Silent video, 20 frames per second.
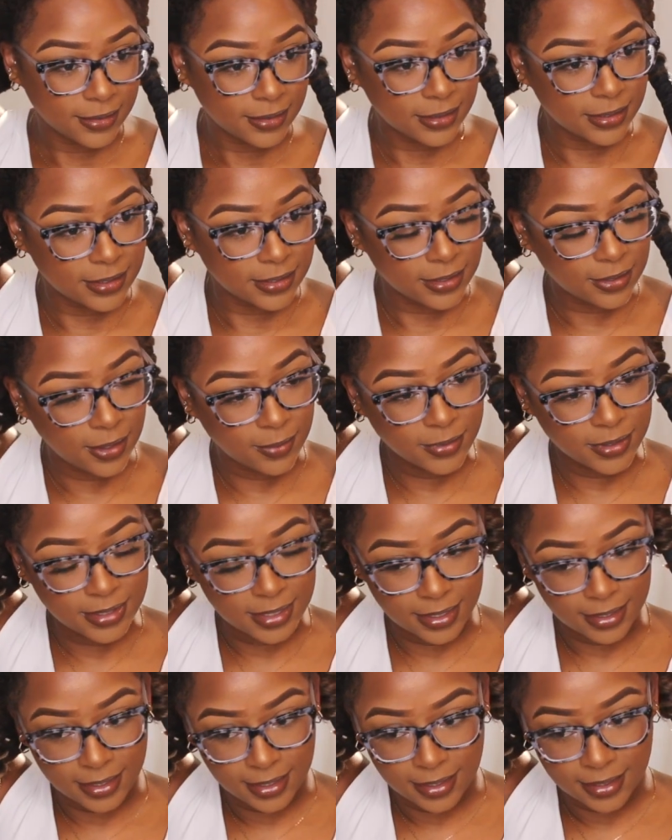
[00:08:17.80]
so I'm just
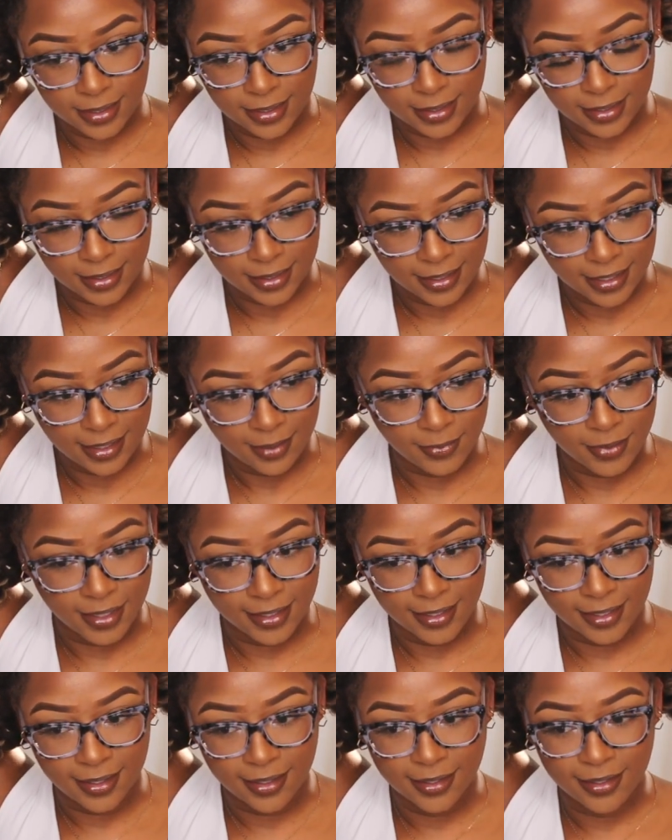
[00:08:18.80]
gonna I'm
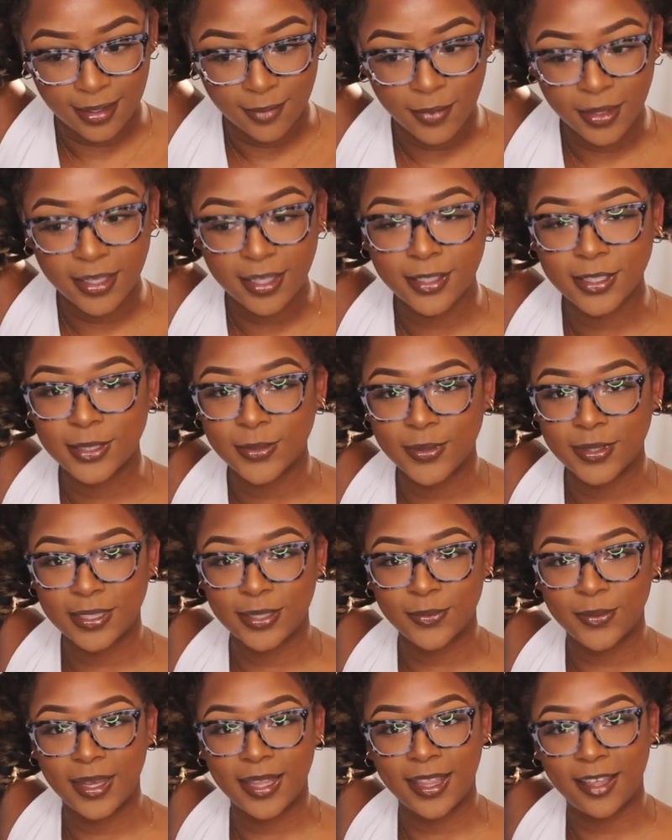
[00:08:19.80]
gonna I'm gonna do it
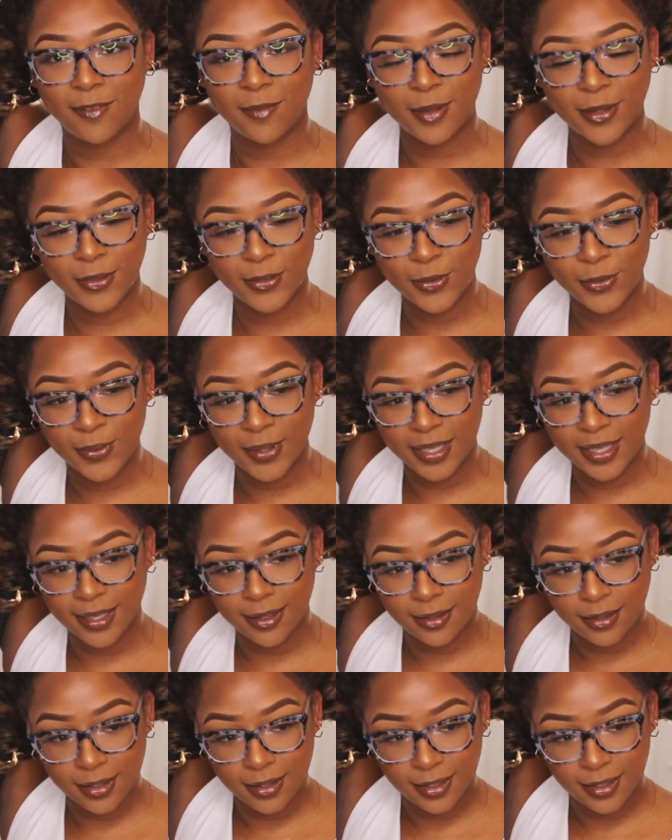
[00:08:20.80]
the way they've been doing it.